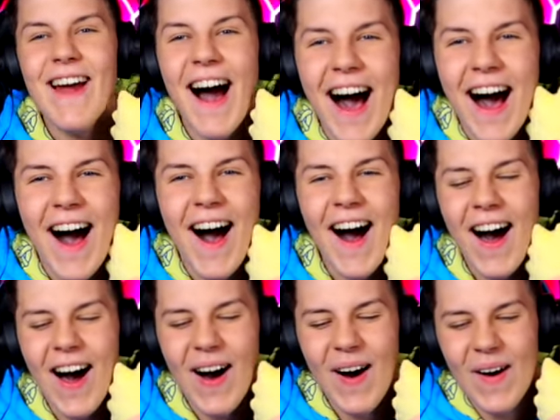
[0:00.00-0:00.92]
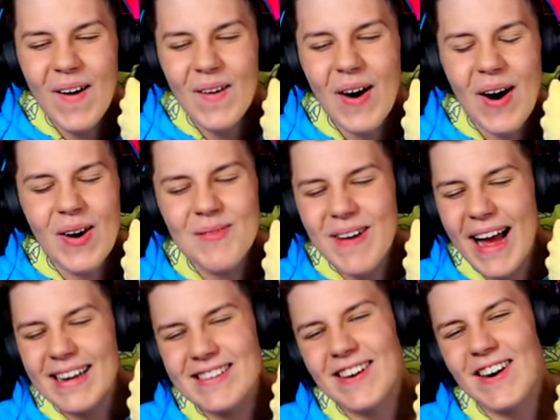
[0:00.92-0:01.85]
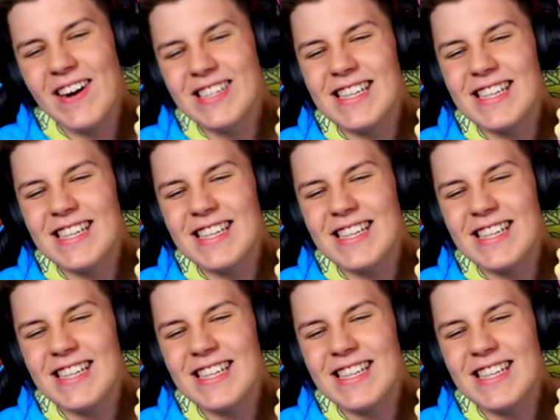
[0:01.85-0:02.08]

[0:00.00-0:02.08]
No! Oh my gosh,